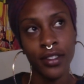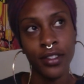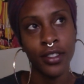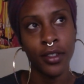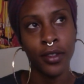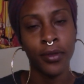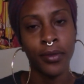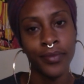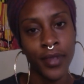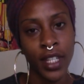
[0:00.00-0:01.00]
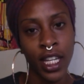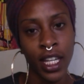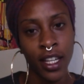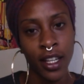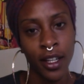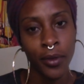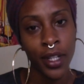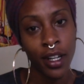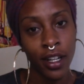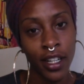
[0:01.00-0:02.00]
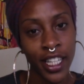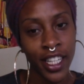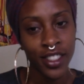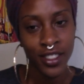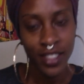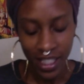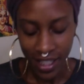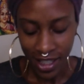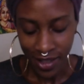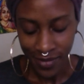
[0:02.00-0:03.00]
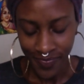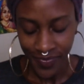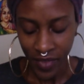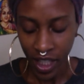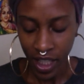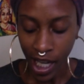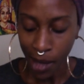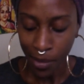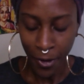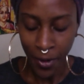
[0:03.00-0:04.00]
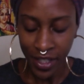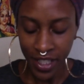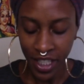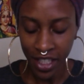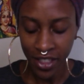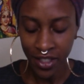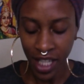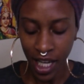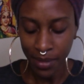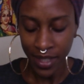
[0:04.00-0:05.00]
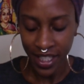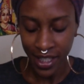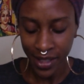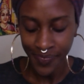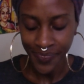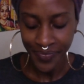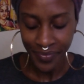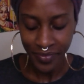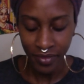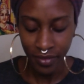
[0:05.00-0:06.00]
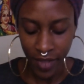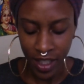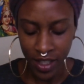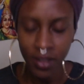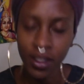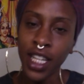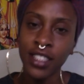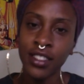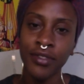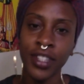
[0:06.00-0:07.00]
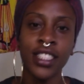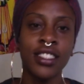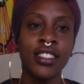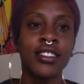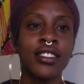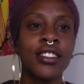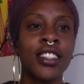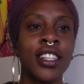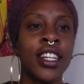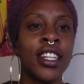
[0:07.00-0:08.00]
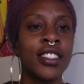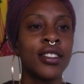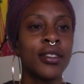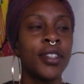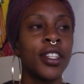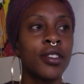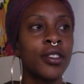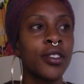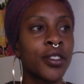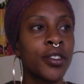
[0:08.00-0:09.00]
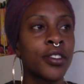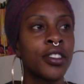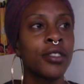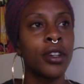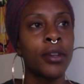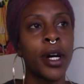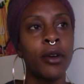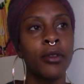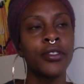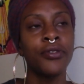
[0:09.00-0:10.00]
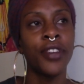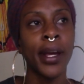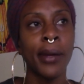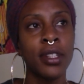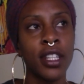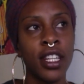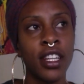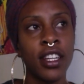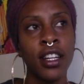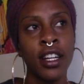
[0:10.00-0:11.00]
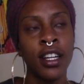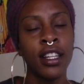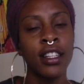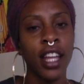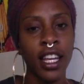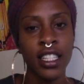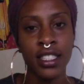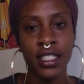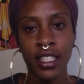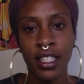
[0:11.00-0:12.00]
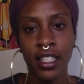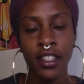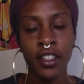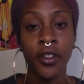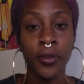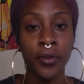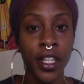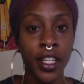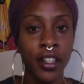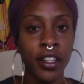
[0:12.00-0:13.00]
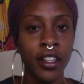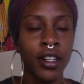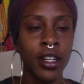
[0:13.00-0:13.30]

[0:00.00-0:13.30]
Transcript: So, we are in Cancer season, and Capricorn is Cancer's opposite. So, lots of lessons to be learned about family, legacy, career,